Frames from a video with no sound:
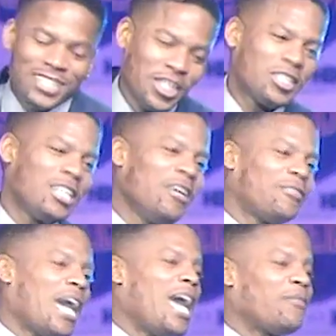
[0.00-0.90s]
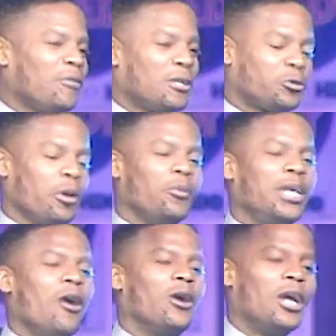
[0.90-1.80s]
Just enough gas for the trip we
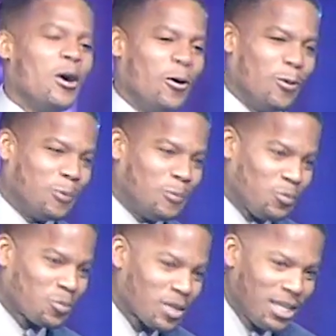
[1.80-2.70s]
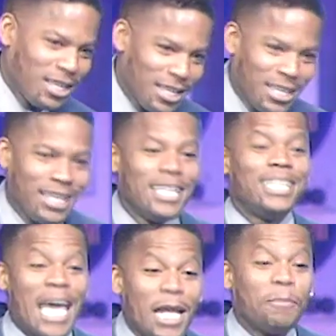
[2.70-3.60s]
going on
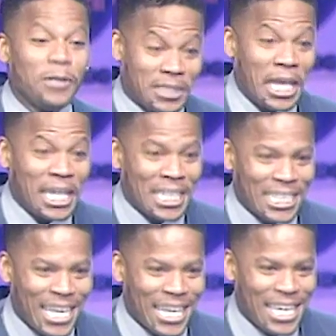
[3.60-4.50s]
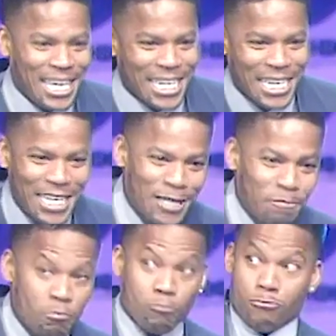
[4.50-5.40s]
that particular day.
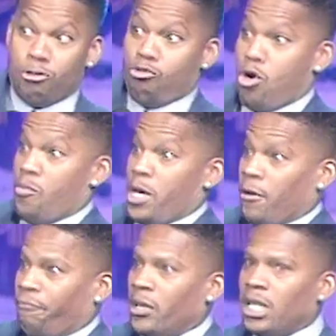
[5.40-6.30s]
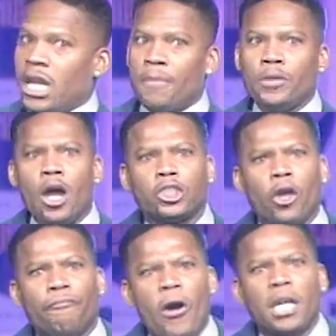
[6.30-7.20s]
You want me to fill it up? You out your
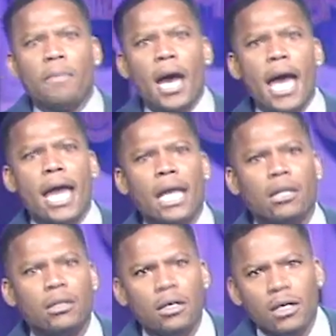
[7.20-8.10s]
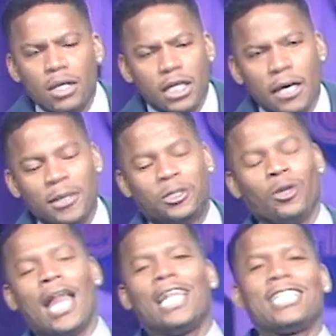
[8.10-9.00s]
fucking mind. Give me $2,
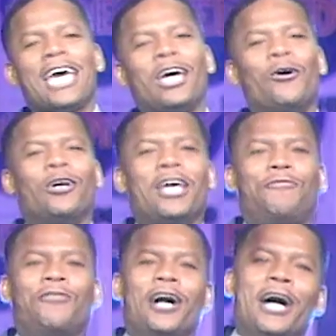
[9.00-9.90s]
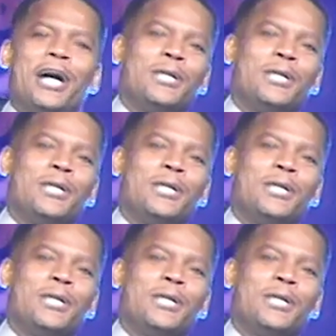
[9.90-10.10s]
I ain't going that far.